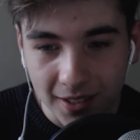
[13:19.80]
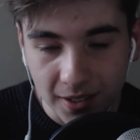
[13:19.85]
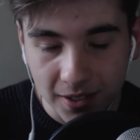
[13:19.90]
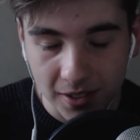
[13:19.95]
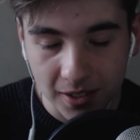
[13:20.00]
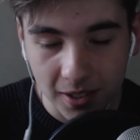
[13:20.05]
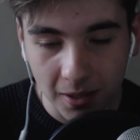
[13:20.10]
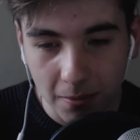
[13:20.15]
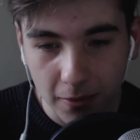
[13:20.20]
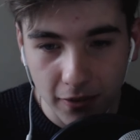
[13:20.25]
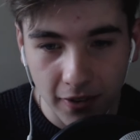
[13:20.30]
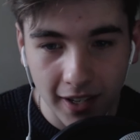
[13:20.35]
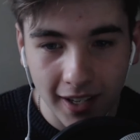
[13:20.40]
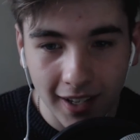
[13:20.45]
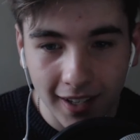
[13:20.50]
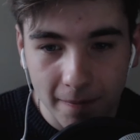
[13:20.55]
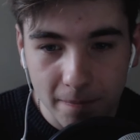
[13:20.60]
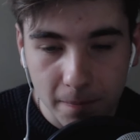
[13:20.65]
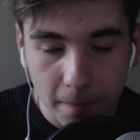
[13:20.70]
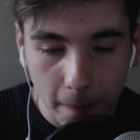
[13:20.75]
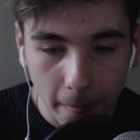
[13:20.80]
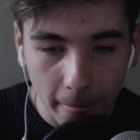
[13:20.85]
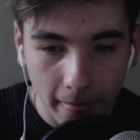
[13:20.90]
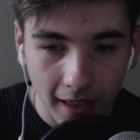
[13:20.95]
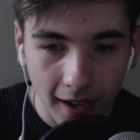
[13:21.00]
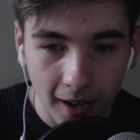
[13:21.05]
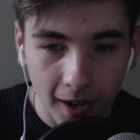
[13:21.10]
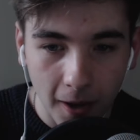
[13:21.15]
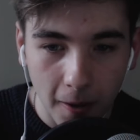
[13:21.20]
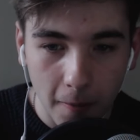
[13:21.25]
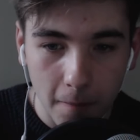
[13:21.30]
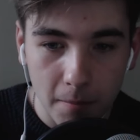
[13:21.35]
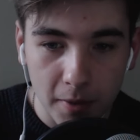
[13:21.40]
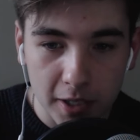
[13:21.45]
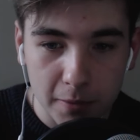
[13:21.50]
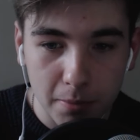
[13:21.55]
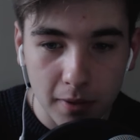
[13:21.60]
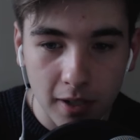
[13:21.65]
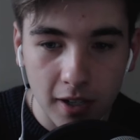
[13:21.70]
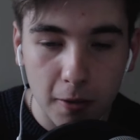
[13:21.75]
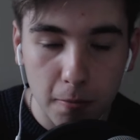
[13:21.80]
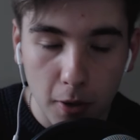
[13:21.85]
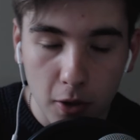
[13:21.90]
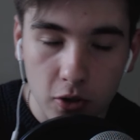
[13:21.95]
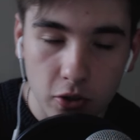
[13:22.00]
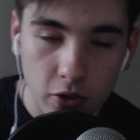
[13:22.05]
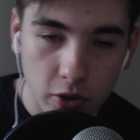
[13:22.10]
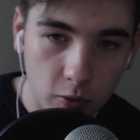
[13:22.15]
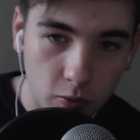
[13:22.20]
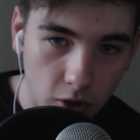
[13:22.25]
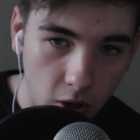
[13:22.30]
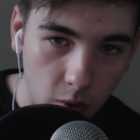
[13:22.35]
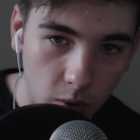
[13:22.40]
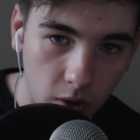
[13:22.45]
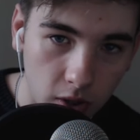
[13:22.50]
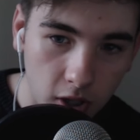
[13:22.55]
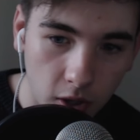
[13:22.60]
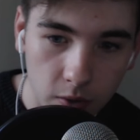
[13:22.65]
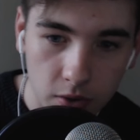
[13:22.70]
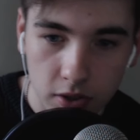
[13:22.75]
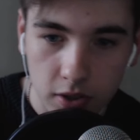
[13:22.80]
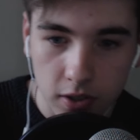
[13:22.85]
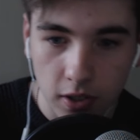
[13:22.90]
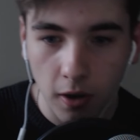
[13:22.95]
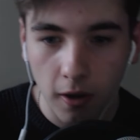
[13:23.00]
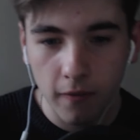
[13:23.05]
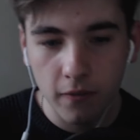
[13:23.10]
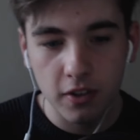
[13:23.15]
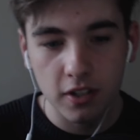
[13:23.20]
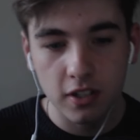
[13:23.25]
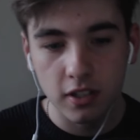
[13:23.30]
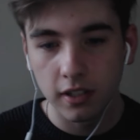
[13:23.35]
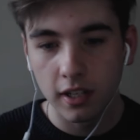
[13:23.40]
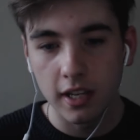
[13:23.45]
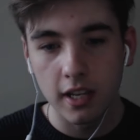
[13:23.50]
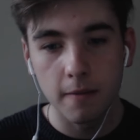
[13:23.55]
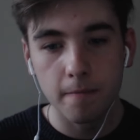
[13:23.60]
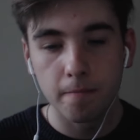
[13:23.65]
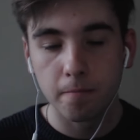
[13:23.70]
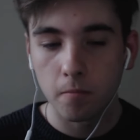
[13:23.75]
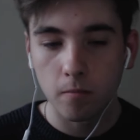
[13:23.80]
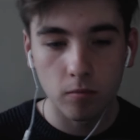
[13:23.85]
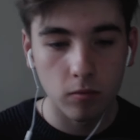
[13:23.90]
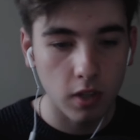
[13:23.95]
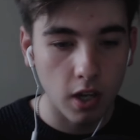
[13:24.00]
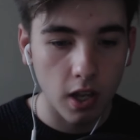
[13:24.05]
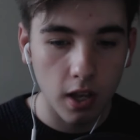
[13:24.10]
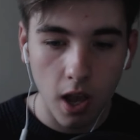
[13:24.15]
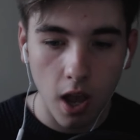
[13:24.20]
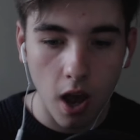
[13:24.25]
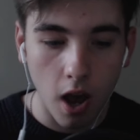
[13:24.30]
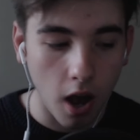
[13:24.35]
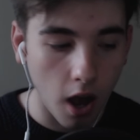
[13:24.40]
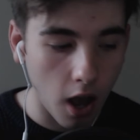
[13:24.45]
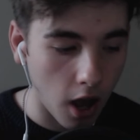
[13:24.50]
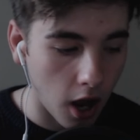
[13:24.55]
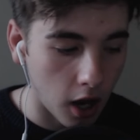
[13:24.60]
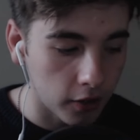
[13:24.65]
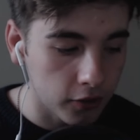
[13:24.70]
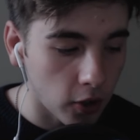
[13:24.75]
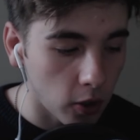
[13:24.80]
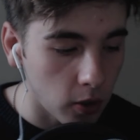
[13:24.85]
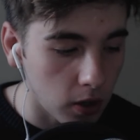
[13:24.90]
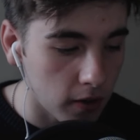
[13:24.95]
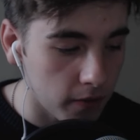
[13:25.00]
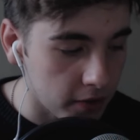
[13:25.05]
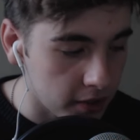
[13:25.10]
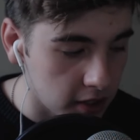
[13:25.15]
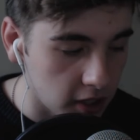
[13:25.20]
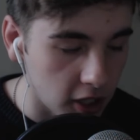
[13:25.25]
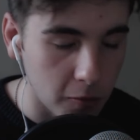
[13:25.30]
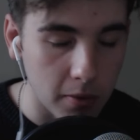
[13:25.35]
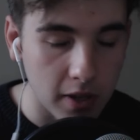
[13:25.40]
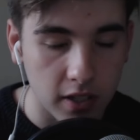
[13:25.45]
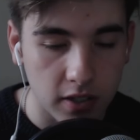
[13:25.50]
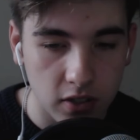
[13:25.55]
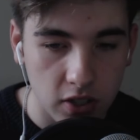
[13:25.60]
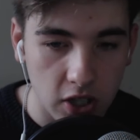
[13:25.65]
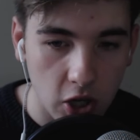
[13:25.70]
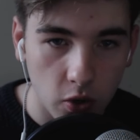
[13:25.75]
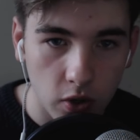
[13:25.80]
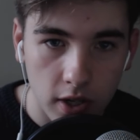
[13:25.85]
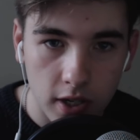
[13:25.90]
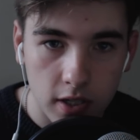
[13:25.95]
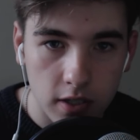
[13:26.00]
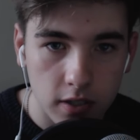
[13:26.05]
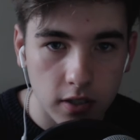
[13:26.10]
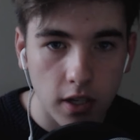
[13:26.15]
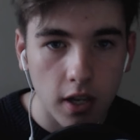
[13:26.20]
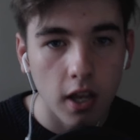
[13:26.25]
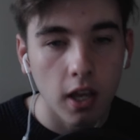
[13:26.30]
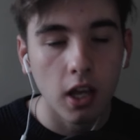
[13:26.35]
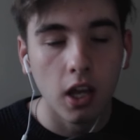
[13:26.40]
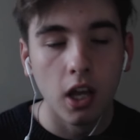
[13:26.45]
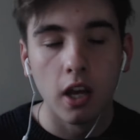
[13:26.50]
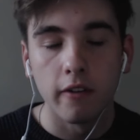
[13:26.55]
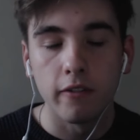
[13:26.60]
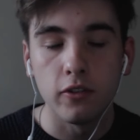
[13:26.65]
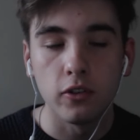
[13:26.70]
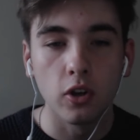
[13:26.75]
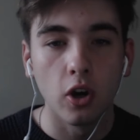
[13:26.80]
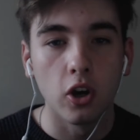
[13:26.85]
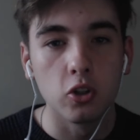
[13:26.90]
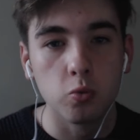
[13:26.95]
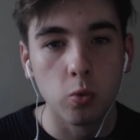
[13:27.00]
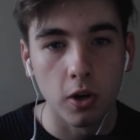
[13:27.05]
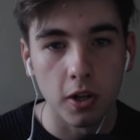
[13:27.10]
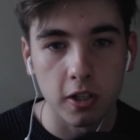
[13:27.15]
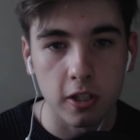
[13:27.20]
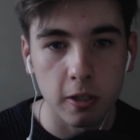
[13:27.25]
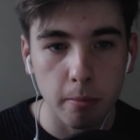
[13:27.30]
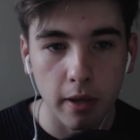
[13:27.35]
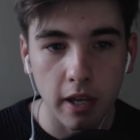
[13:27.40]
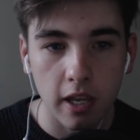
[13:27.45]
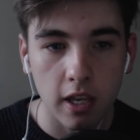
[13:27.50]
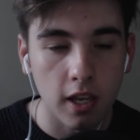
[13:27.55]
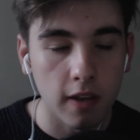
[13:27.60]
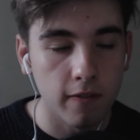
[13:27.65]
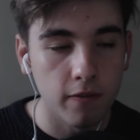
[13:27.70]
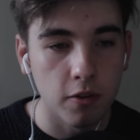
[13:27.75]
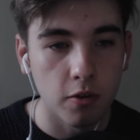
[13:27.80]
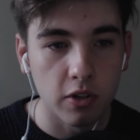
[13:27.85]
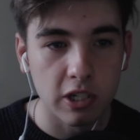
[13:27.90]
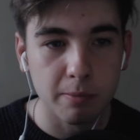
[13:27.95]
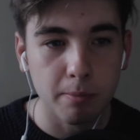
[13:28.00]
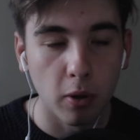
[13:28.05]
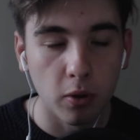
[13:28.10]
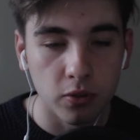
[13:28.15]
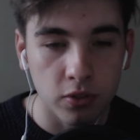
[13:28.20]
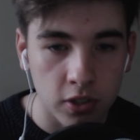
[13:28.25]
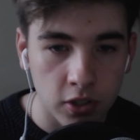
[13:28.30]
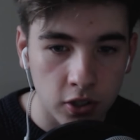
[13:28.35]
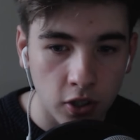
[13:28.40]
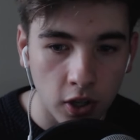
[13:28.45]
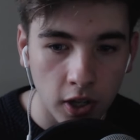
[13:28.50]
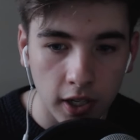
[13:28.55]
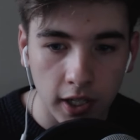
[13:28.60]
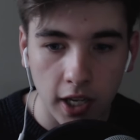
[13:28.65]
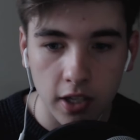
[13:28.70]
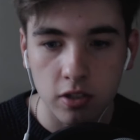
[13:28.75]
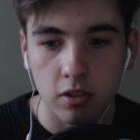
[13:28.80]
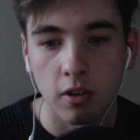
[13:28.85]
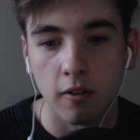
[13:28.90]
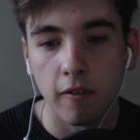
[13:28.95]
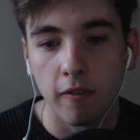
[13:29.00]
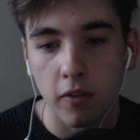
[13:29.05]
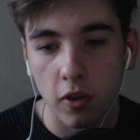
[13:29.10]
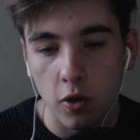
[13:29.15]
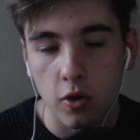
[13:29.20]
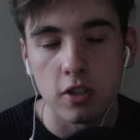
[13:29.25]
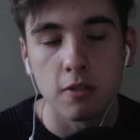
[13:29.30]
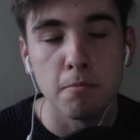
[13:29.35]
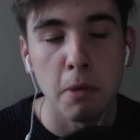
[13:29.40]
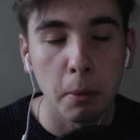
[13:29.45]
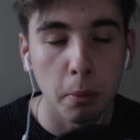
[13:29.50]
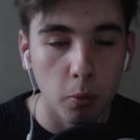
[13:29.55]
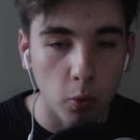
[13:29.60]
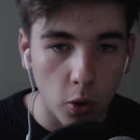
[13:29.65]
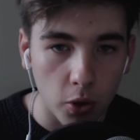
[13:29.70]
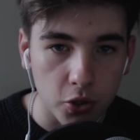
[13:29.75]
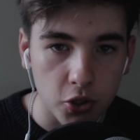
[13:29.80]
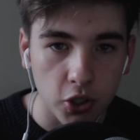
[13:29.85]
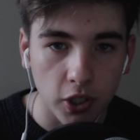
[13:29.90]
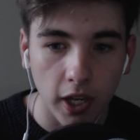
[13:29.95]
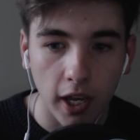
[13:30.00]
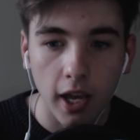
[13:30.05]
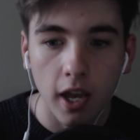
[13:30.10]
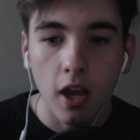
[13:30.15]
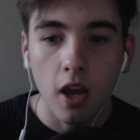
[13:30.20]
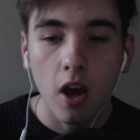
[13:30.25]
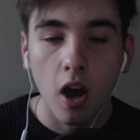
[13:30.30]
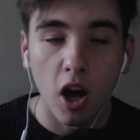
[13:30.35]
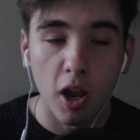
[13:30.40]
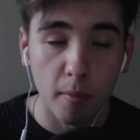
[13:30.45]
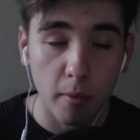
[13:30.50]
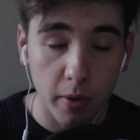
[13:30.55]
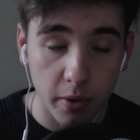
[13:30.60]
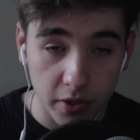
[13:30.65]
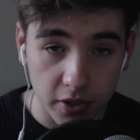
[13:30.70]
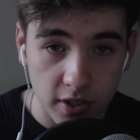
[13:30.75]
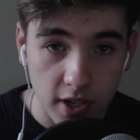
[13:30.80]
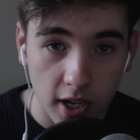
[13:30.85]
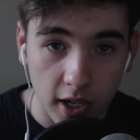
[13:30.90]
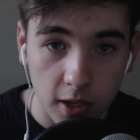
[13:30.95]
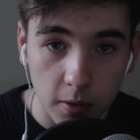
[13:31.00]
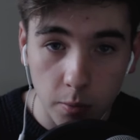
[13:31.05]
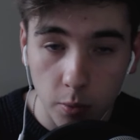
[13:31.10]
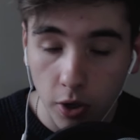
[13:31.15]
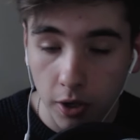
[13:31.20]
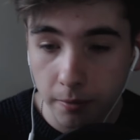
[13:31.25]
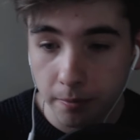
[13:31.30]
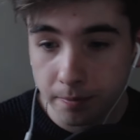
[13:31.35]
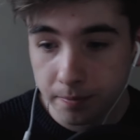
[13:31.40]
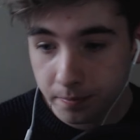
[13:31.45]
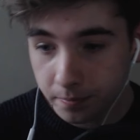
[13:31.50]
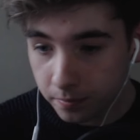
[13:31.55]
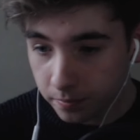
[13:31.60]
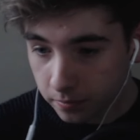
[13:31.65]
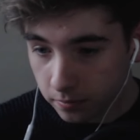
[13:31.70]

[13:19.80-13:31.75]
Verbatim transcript: into something. Um, it's been an emotional roller coaster. Obviously, uh, I don't know if this is going to be a series. If you guys want it to be, if the response is good, it gets enough views and people watching it, I'll upload a second one.